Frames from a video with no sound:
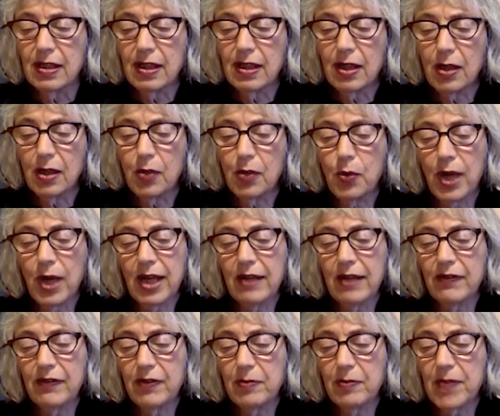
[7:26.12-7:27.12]
away
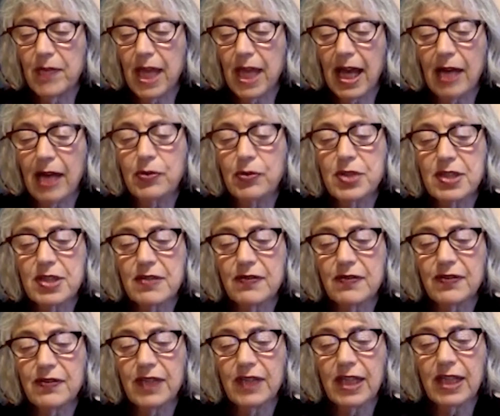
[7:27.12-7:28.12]
from the house
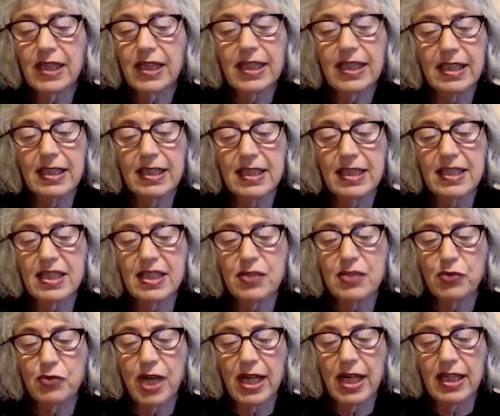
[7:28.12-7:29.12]
flooding and
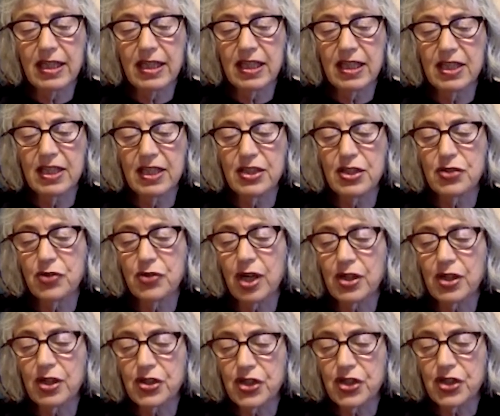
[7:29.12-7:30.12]
disarray and
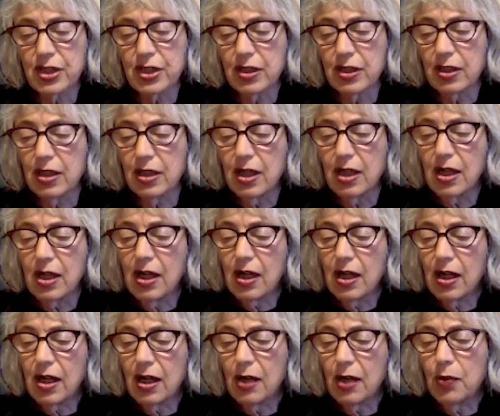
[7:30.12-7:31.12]
construction,
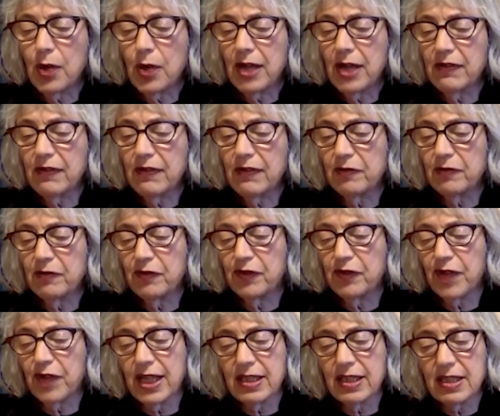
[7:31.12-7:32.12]
away from
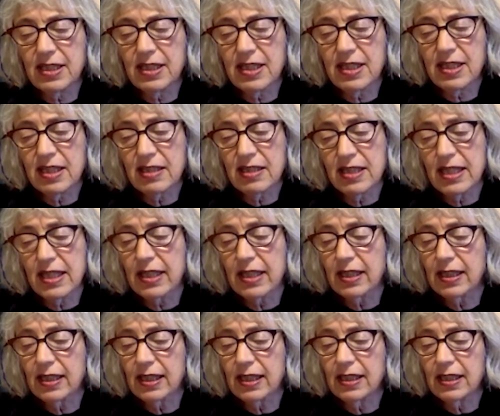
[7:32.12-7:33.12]
friends sick
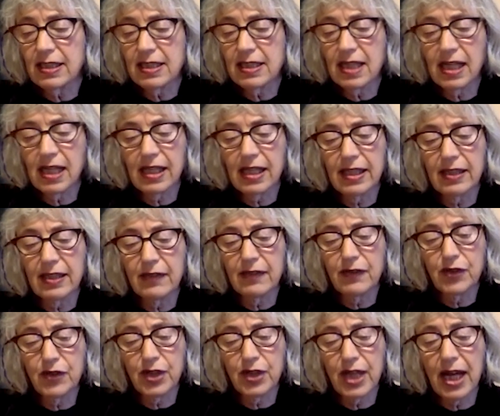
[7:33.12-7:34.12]
and dying
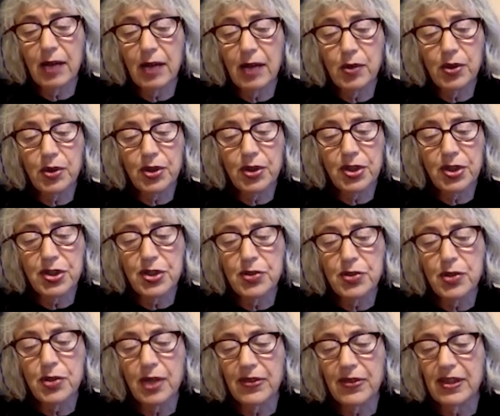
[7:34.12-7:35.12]
for an hour or
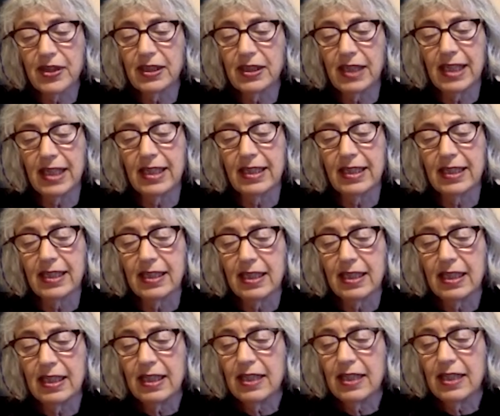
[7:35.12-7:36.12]
two on the lake
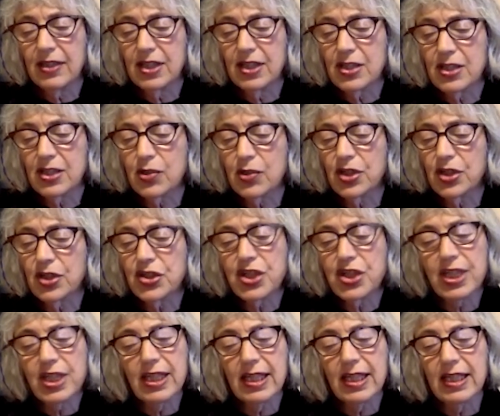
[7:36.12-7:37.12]
in the
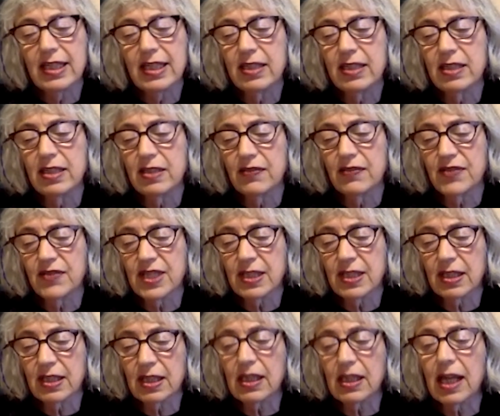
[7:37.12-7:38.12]
scorching heat of
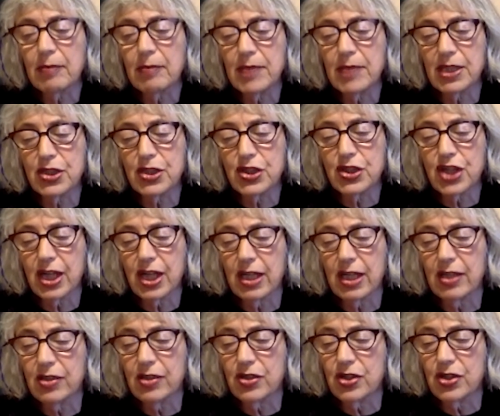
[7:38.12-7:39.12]
climate
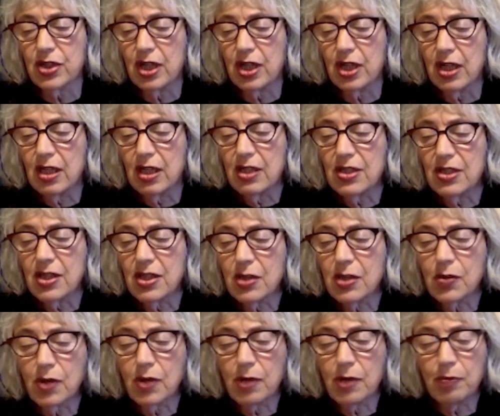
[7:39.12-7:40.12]
change,
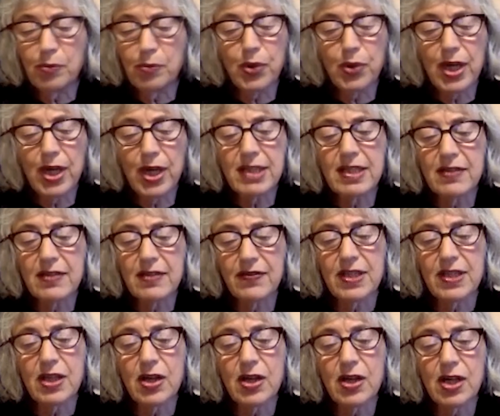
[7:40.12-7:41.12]
so oppressive
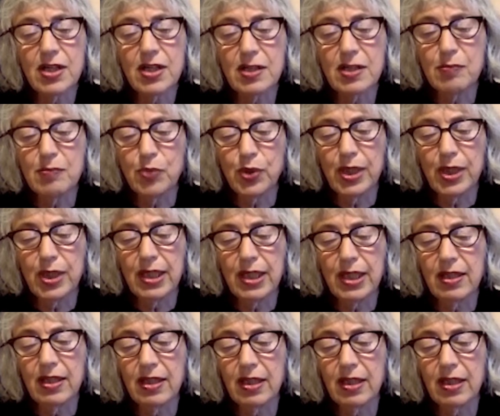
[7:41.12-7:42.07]
it's hard to breathe,